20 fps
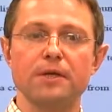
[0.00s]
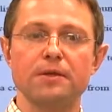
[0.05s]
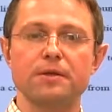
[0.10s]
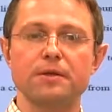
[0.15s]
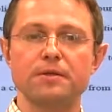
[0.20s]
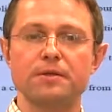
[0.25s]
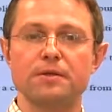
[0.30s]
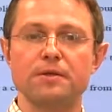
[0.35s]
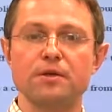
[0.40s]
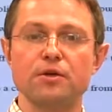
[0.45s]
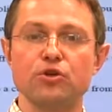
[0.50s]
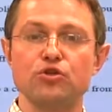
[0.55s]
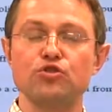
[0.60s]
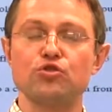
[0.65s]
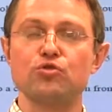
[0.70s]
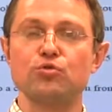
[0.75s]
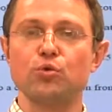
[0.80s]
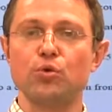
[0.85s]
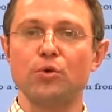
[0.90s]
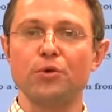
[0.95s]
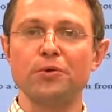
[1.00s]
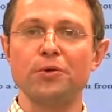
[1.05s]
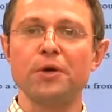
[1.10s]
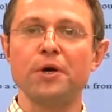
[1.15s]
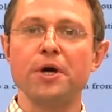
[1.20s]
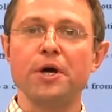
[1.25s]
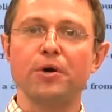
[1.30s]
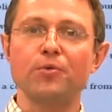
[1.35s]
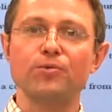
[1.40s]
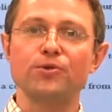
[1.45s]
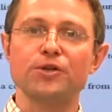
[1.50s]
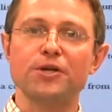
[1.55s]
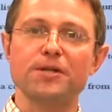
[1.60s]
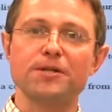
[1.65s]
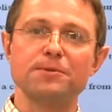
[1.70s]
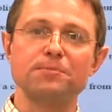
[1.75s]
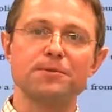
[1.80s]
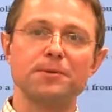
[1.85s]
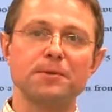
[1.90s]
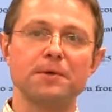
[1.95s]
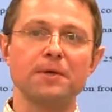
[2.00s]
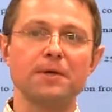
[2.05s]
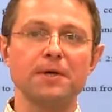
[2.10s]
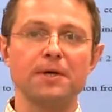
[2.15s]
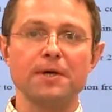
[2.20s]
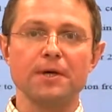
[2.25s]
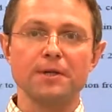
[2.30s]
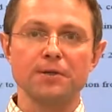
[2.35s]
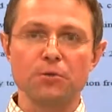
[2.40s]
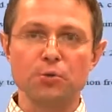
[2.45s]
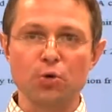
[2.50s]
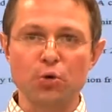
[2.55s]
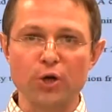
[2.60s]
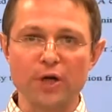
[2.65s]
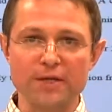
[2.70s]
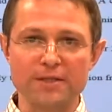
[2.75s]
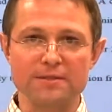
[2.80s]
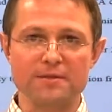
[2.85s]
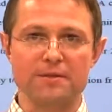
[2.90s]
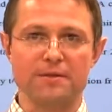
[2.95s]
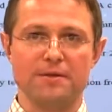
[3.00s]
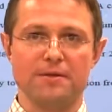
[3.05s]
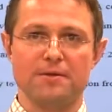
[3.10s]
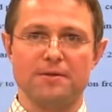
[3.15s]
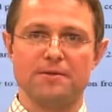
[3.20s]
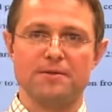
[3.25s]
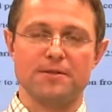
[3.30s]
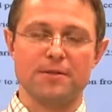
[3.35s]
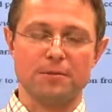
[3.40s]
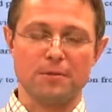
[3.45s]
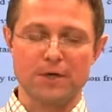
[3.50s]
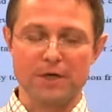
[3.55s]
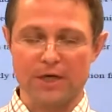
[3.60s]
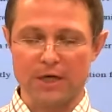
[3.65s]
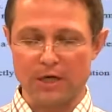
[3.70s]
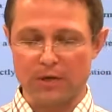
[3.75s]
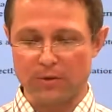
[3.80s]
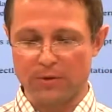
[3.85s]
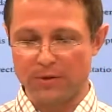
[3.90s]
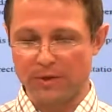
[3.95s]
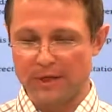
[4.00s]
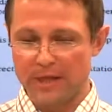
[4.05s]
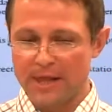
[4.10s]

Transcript: is a stone which has been dressed somehow.